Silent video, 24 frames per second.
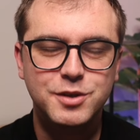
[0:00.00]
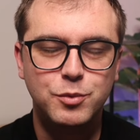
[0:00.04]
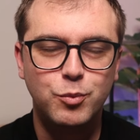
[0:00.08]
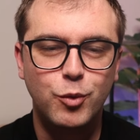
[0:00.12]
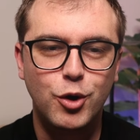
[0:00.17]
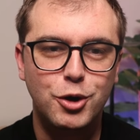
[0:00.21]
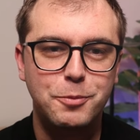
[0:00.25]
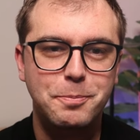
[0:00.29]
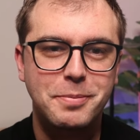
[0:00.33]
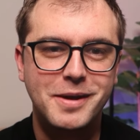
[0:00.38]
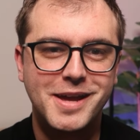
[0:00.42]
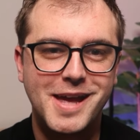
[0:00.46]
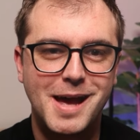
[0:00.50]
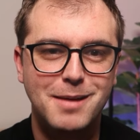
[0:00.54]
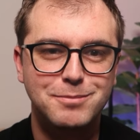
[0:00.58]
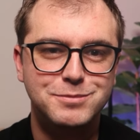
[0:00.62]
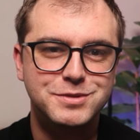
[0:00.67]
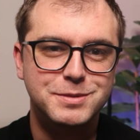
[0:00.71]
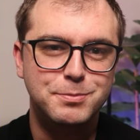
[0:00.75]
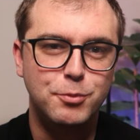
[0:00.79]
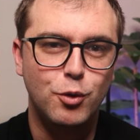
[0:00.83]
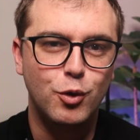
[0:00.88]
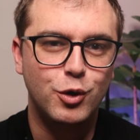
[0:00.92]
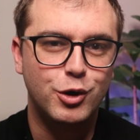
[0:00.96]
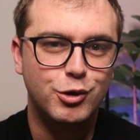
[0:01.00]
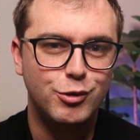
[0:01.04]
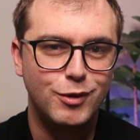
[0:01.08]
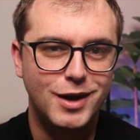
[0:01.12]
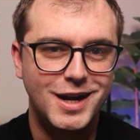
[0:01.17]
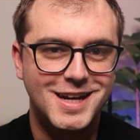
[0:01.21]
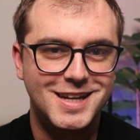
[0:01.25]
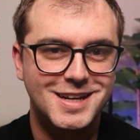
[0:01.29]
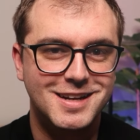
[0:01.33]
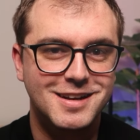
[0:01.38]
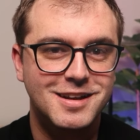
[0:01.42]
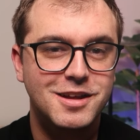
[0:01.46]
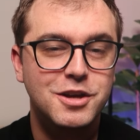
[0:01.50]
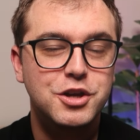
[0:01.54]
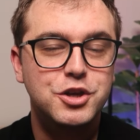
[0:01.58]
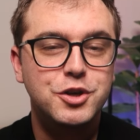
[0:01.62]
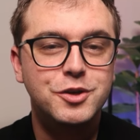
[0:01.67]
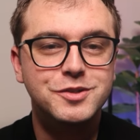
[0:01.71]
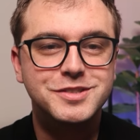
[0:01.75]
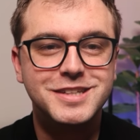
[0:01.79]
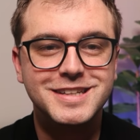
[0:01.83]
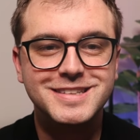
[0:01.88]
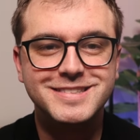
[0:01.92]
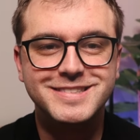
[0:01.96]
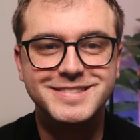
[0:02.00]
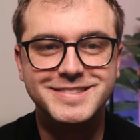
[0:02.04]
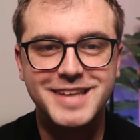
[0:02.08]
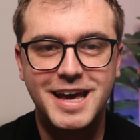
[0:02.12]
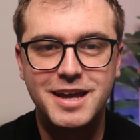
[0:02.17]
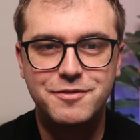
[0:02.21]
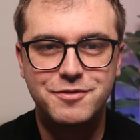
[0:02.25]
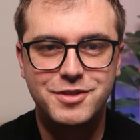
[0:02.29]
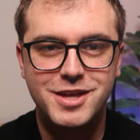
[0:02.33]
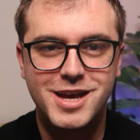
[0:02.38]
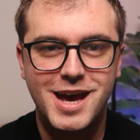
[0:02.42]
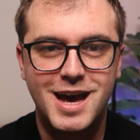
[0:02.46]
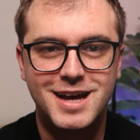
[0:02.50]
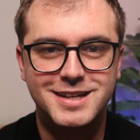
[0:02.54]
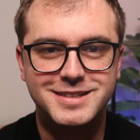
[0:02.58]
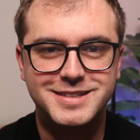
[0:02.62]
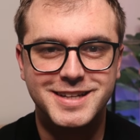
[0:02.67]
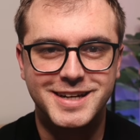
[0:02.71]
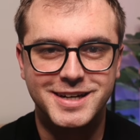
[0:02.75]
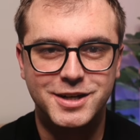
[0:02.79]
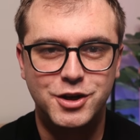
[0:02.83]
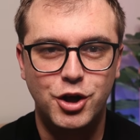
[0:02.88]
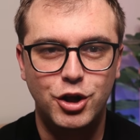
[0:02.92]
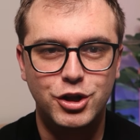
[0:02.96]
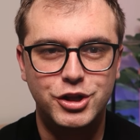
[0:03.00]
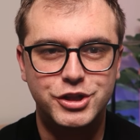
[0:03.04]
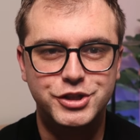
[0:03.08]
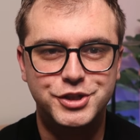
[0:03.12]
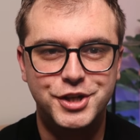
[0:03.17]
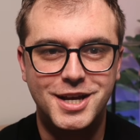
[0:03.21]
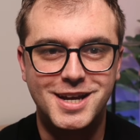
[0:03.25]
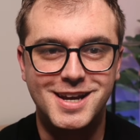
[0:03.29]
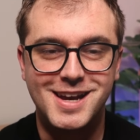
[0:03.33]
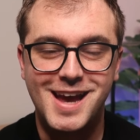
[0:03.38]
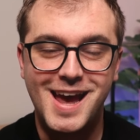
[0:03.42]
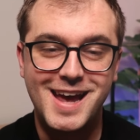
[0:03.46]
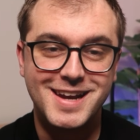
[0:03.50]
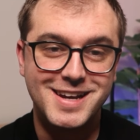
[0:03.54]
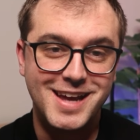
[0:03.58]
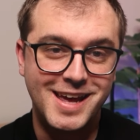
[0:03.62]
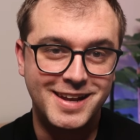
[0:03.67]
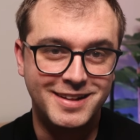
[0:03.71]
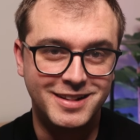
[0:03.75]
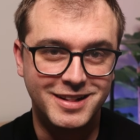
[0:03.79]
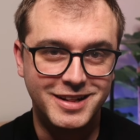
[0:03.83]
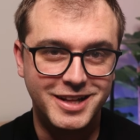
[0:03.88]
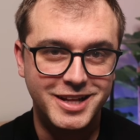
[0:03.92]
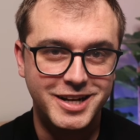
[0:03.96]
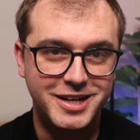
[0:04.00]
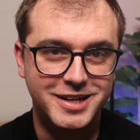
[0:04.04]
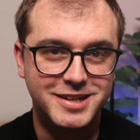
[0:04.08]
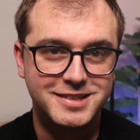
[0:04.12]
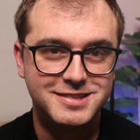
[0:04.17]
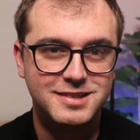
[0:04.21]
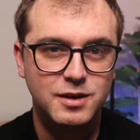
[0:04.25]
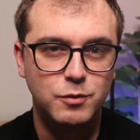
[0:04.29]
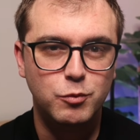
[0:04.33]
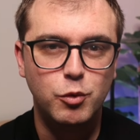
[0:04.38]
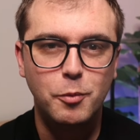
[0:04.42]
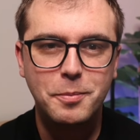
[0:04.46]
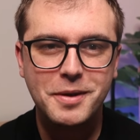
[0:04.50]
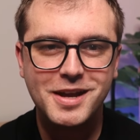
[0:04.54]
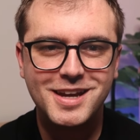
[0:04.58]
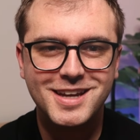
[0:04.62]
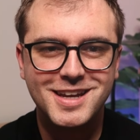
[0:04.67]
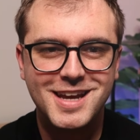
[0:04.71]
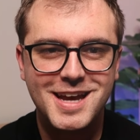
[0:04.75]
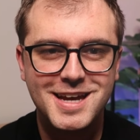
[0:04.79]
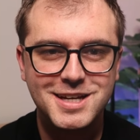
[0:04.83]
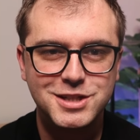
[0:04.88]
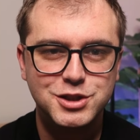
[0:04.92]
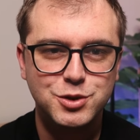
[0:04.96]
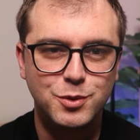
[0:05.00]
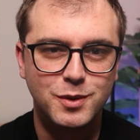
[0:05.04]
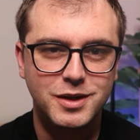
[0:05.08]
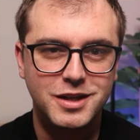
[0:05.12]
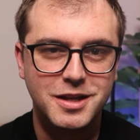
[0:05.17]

the world becomes more green, using state-of-the-art technology and analytics will be key to